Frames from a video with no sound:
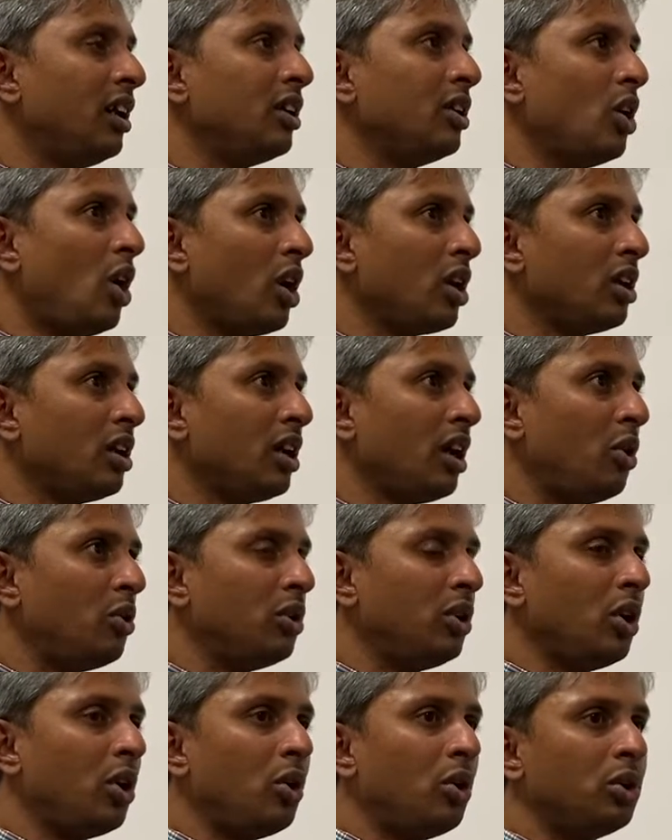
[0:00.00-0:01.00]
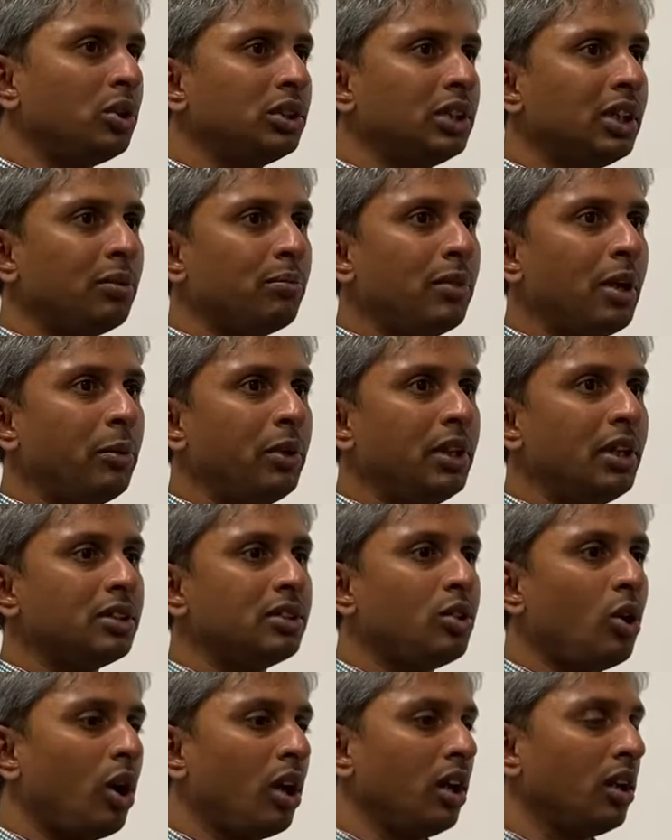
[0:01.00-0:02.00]
Garden and outdoors, it may be the
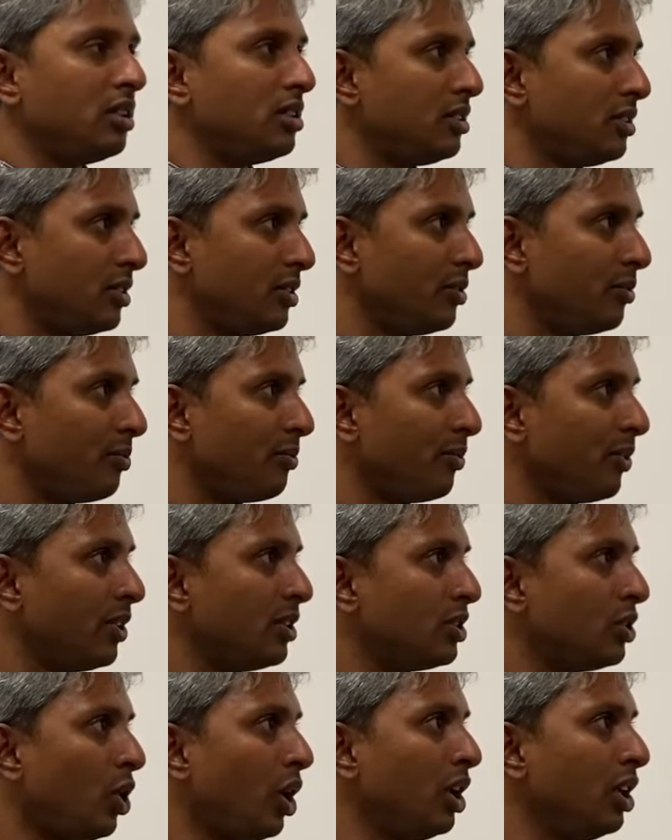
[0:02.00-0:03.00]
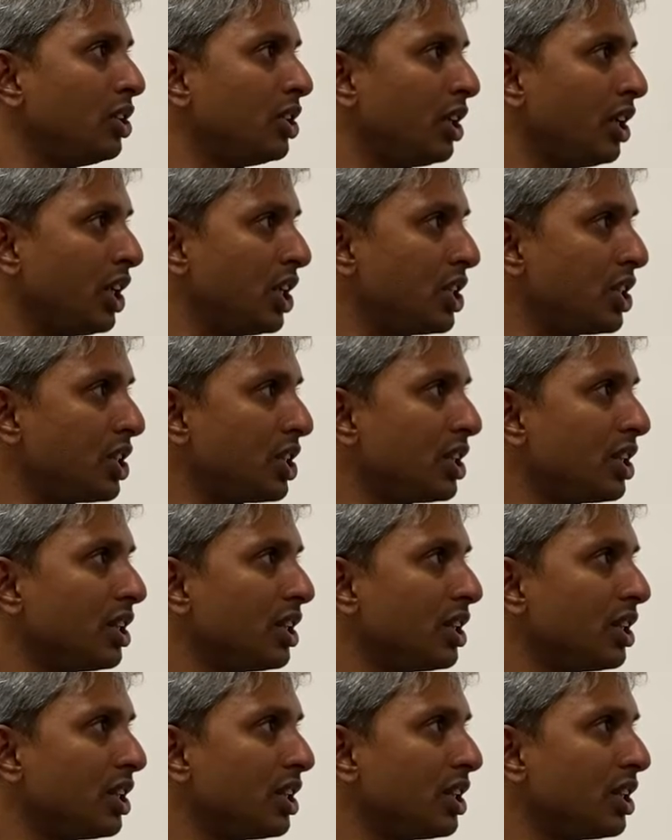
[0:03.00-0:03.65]
soils. Soil is a niche.